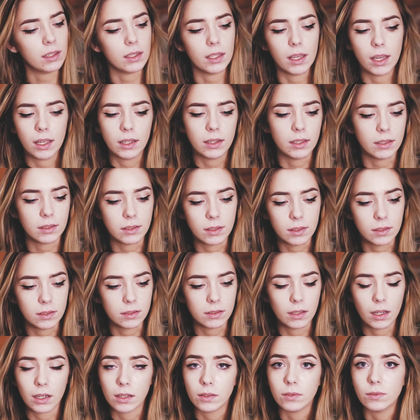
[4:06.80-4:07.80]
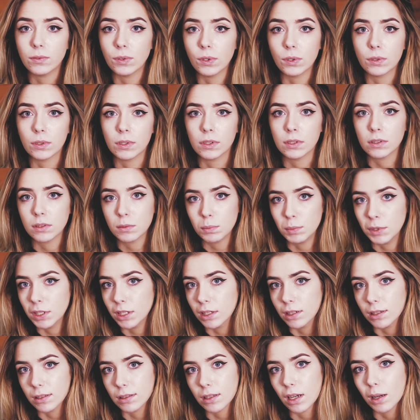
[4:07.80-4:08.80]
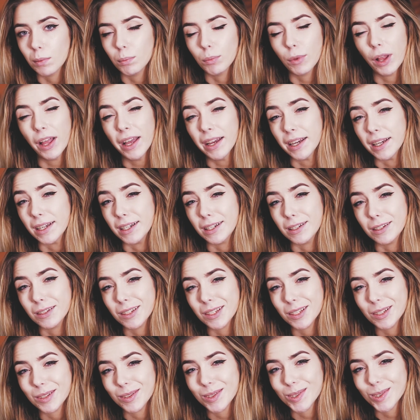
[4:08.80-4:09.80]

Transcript: Again, this is not in focus because I'm blind.